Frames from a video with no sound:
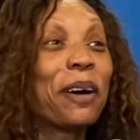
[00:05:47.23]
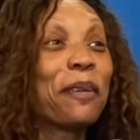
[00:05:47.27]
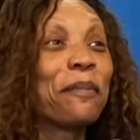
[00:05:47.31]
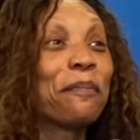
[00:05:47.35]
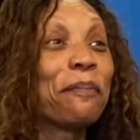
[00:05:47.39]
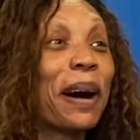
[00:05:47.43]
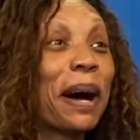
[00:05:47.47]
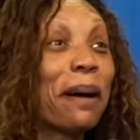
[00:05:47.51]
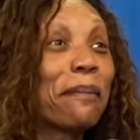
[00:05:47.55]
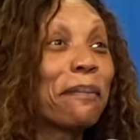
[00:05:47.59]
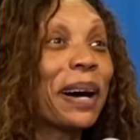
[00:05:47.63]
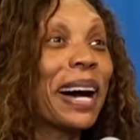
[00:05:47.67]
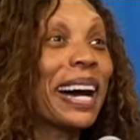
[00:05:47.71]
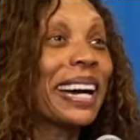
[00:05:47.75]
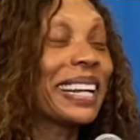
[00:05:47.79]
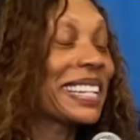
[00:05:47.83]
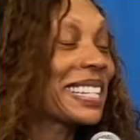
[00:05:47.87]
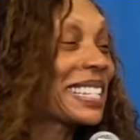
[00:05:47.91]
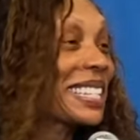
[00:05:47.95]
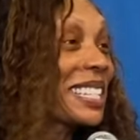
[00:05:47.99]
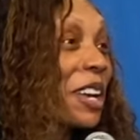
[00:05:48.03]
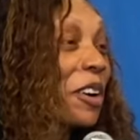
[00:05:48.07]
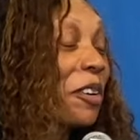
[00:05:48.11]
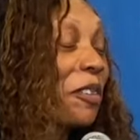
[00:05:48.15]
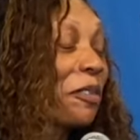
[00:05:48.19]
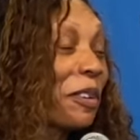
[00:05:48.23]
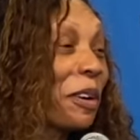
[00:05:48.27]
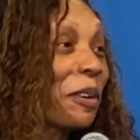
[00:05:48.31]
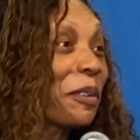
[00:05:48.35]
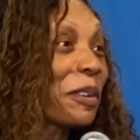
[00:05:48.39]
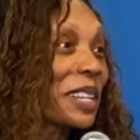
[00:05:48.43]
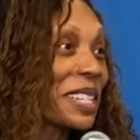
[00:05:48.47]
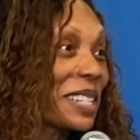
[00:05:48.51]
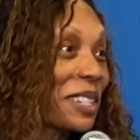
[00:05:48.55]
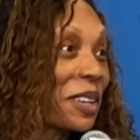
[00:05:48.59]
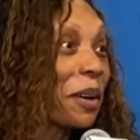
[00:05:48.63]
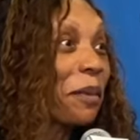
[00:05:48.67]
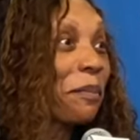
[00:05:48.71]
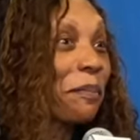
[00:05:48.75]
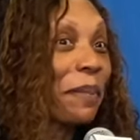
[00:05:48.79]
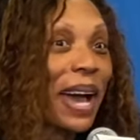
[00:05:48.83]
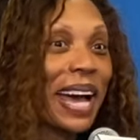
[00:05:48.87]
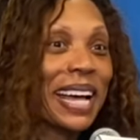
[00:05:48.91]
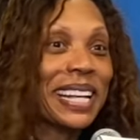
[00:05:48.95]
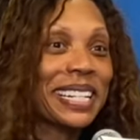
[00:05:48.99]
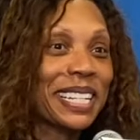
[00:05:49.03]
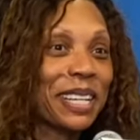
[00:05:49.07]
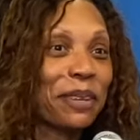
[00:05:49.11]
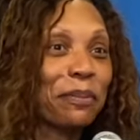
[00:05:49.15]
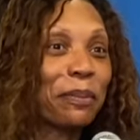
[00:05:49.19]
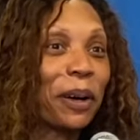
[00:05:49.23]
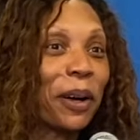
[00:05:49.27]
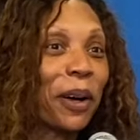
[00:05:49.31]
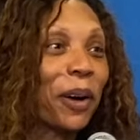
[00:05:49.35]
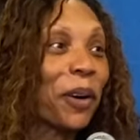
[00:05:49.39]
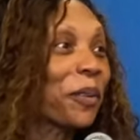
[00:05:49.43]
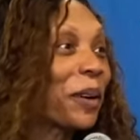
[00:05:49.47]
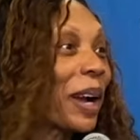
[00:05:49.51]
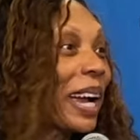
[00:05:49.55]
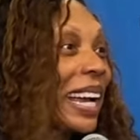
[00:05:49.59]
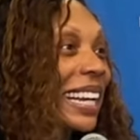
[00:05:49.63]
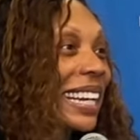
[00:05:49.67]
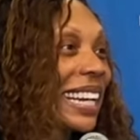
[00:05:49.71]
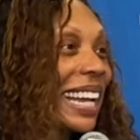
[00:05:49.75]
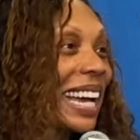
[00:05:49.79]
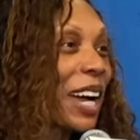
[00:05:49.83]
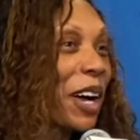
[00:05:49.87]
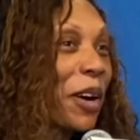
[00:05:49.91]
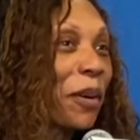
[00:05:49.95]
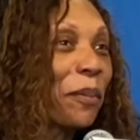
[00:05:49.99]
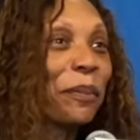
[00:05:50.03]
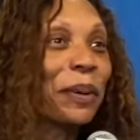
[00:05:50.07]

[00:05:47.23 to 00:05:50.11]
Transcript: My mind is so focused on basketball right now,